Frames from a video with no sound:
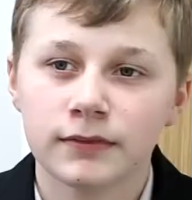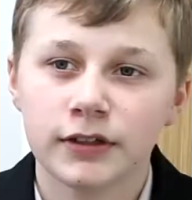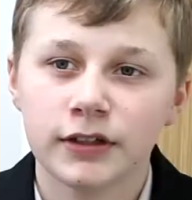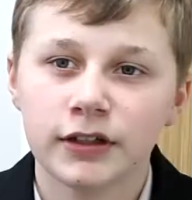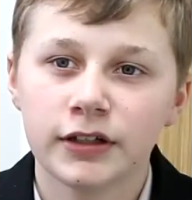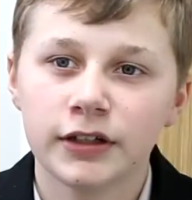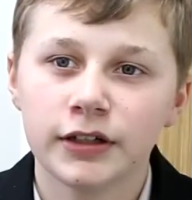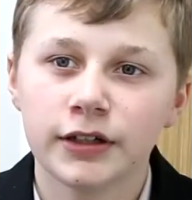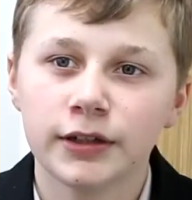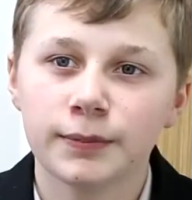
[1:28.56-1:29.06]

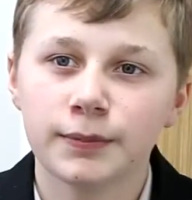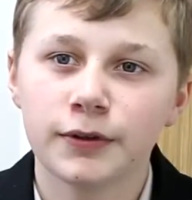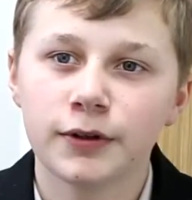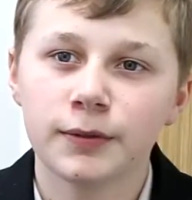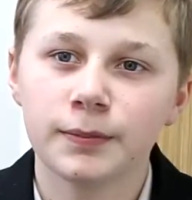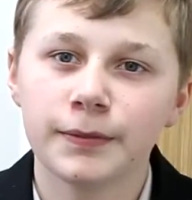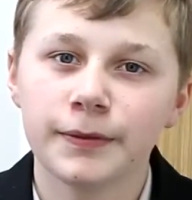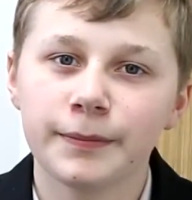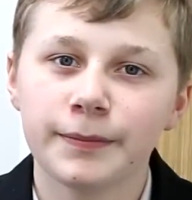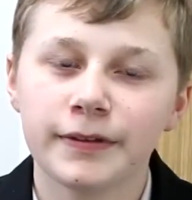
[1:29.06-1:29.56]
Yeah,
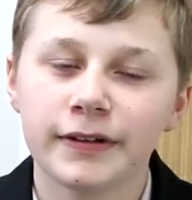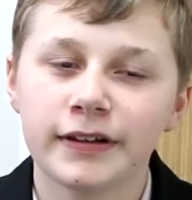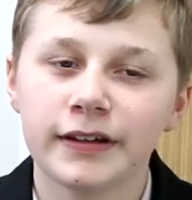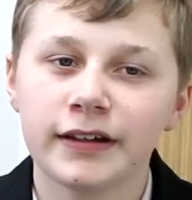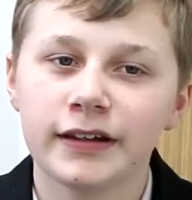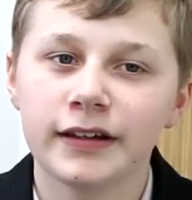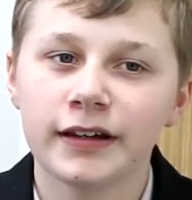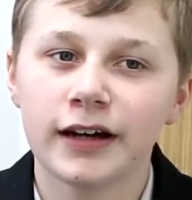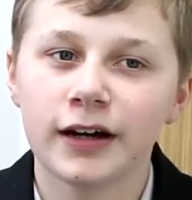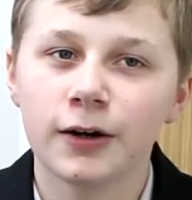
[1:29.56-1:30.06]

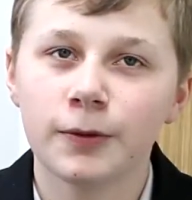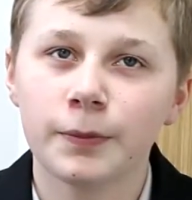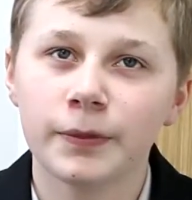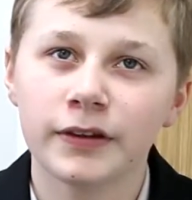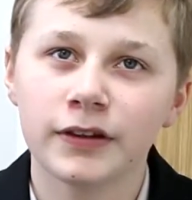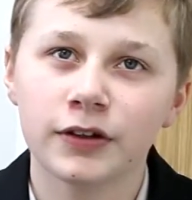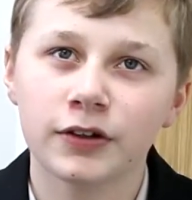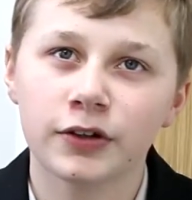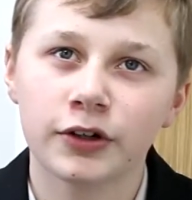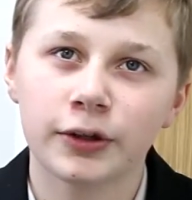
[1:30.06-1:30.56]
probably
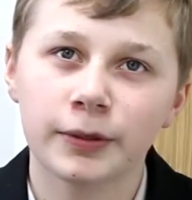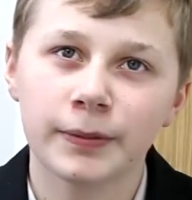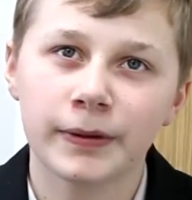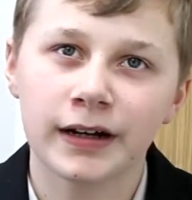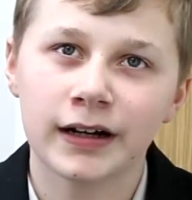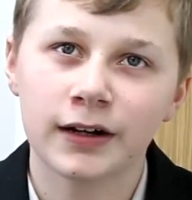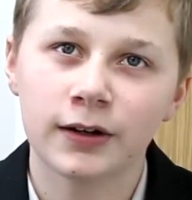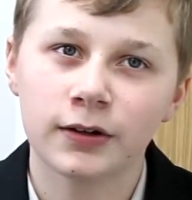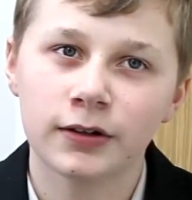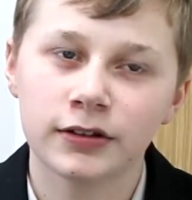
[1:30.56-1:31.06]
helping the group
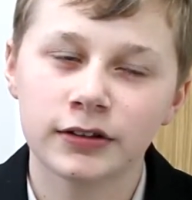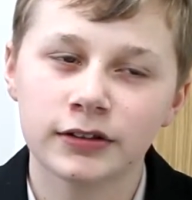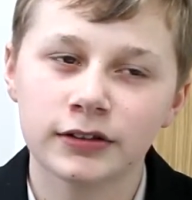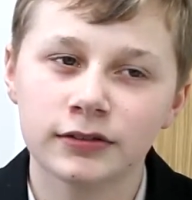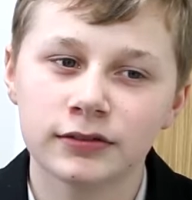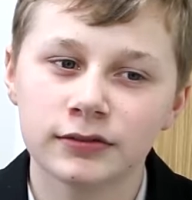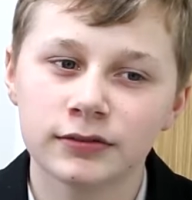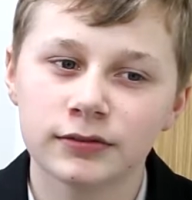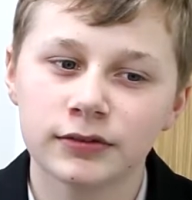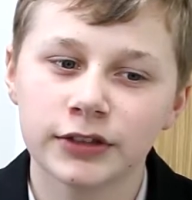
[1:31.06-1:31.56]
out
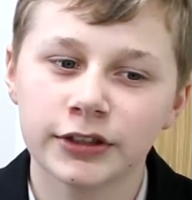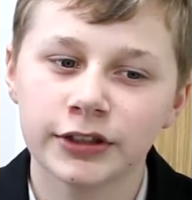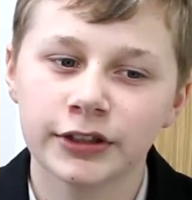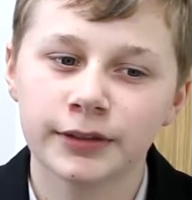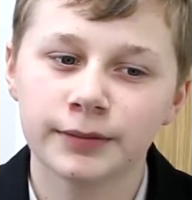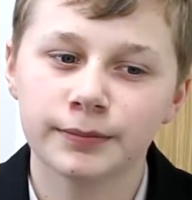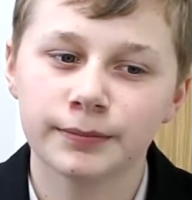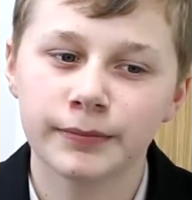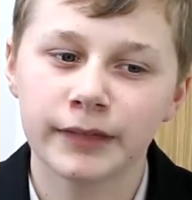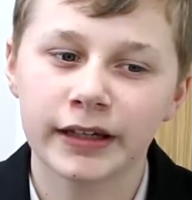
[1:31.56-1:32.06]
and
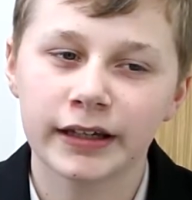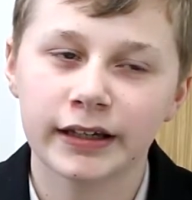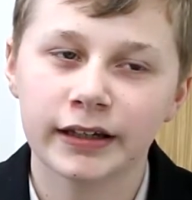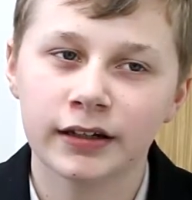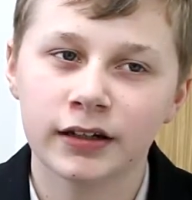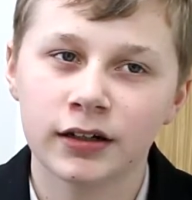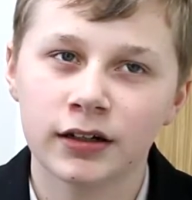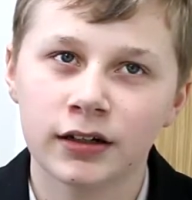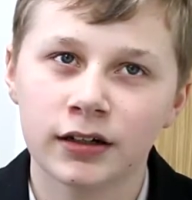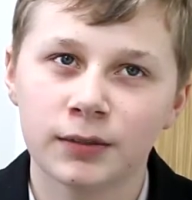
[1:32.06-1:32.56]
um,
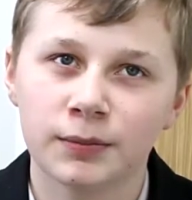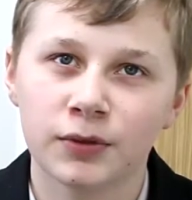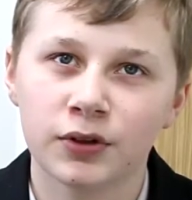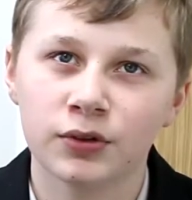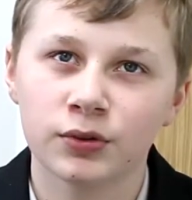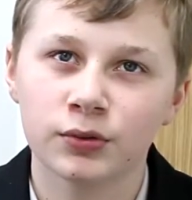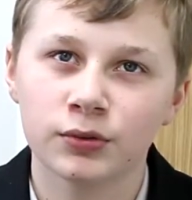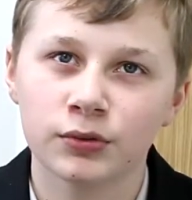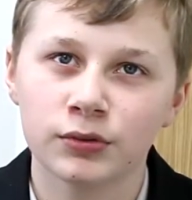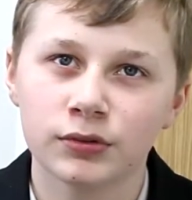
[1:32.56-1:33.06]
making our
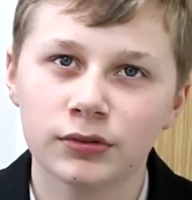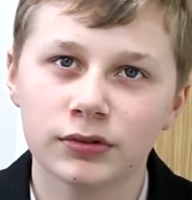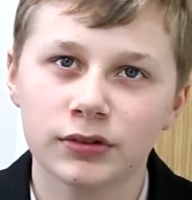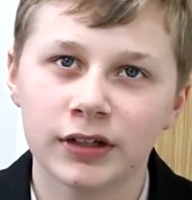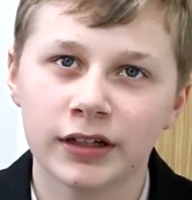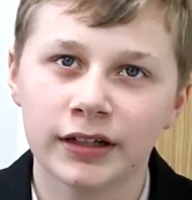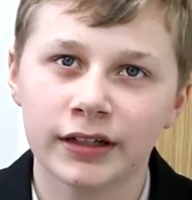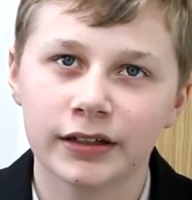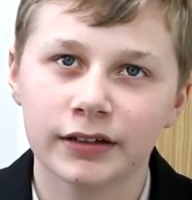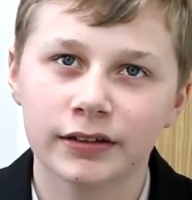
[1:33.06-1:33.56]
model
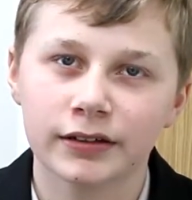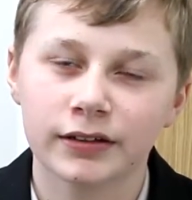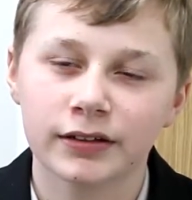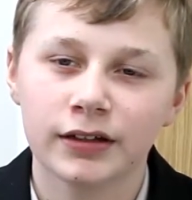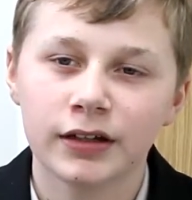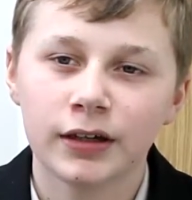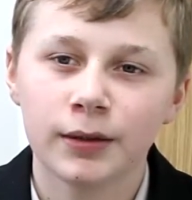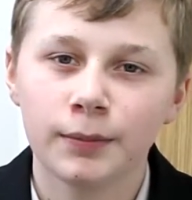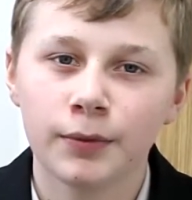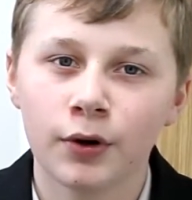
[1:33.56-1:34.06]
like
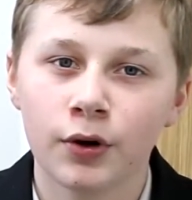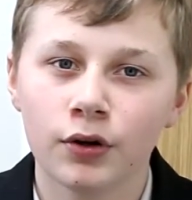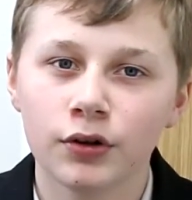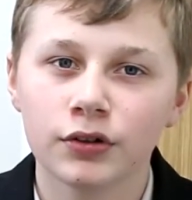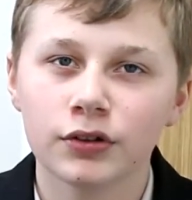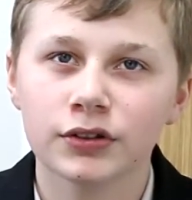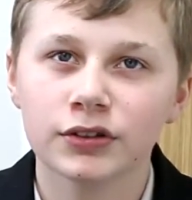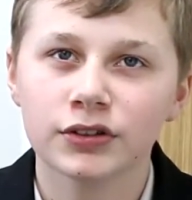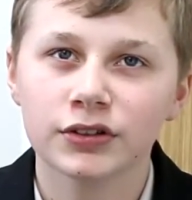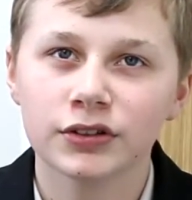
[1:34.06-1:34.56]

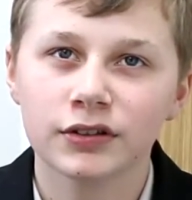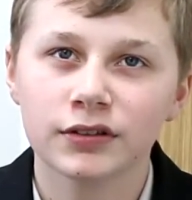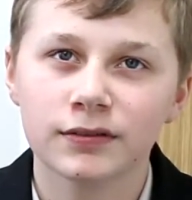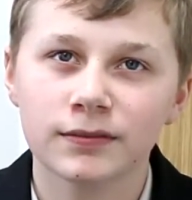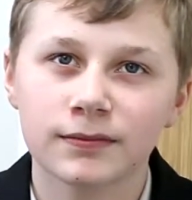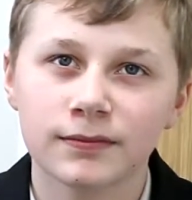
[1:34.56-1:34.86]
box.